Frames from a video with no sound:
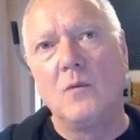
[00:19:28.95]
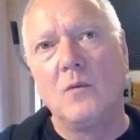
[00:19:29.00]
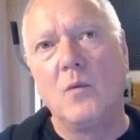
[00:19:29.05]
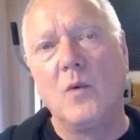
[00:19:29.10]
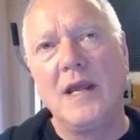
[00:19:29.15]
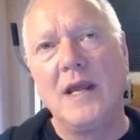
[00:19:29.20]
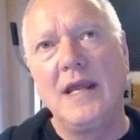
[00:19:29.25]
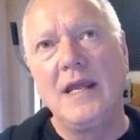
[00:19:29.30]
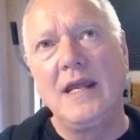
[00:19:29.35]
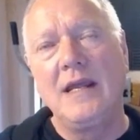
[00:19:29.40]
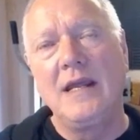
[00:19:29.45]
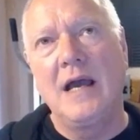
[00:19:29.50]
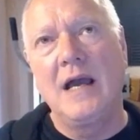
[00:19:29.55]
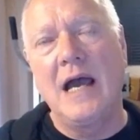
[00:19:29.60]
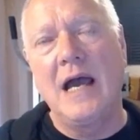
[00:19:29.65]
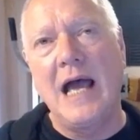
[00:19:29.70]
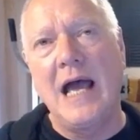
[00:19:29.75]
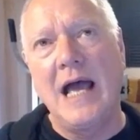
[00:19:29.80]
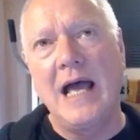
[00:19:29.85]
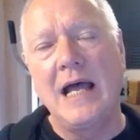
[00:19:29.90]
we
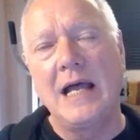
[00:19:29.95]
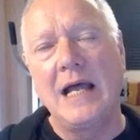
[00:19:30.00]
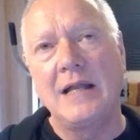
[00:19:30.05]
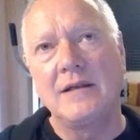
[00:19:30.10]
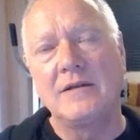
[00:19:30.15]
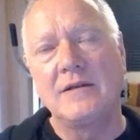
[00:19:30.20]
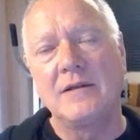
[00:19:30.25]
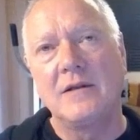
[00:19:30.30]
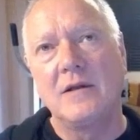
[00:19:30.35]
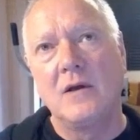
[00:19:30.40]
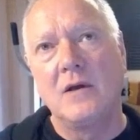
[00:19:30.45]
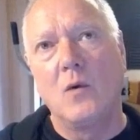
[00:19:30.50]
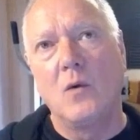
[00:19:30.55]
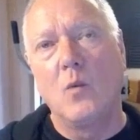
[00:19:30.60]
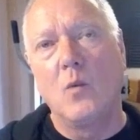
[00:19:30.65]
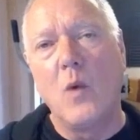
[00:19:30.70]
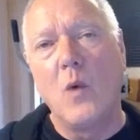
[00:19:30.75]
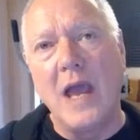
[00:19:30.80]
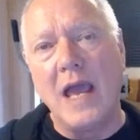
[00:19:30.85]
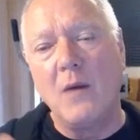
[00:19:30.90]
had,
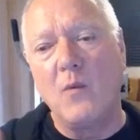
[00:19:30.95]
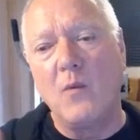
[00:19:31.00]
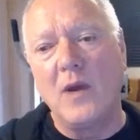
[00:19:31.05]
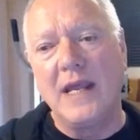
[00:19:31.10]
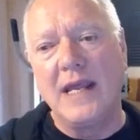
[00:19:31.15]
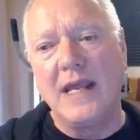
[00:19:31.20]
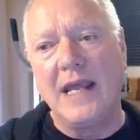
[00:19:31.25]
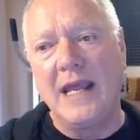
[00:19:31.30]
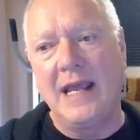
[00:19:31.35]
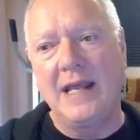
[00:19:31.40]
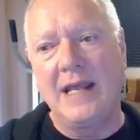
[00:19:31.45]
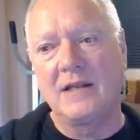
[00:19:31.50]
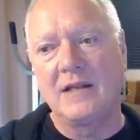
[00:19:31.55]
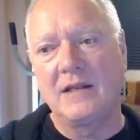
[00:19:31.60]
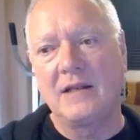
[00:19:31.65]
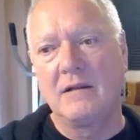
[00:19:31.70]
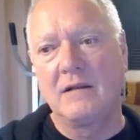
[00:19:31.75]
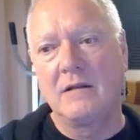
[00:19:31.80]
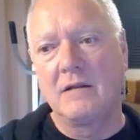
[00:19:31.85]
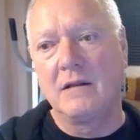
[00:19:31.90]
where we
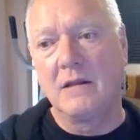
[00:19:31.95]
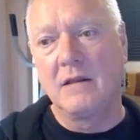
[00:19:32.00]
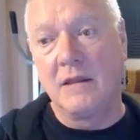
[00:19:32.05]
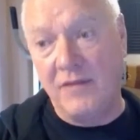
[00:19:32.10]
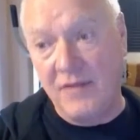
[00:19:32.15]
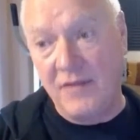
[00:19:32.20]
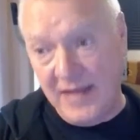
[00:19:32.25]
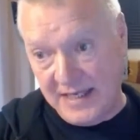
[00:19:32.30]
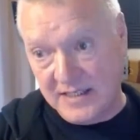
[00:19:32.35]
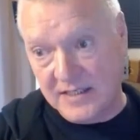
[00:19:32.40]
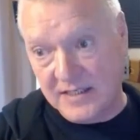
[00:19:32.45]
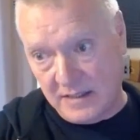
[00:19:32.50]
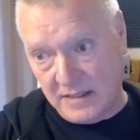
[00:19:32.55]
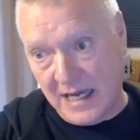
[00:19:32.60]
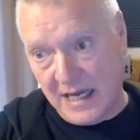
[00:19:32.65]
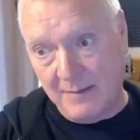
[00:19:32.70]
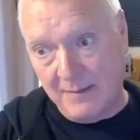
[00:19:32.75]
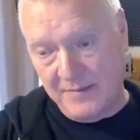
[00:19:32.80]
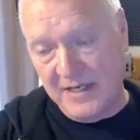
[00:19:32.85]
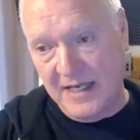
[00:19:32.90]
hit this
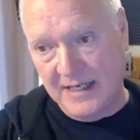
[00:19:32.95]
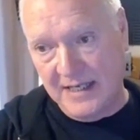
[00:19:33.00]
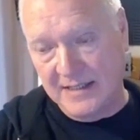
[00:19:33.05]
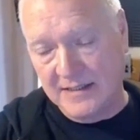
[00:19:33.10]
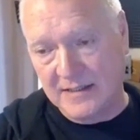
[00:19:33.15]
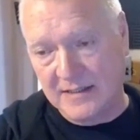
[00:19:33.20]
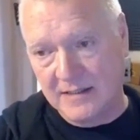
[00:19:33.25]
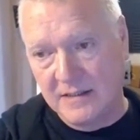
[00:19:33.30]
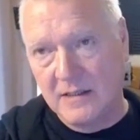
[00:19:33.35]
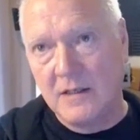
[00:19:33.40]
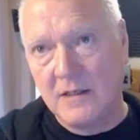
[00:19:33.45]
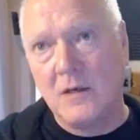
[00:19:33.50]
update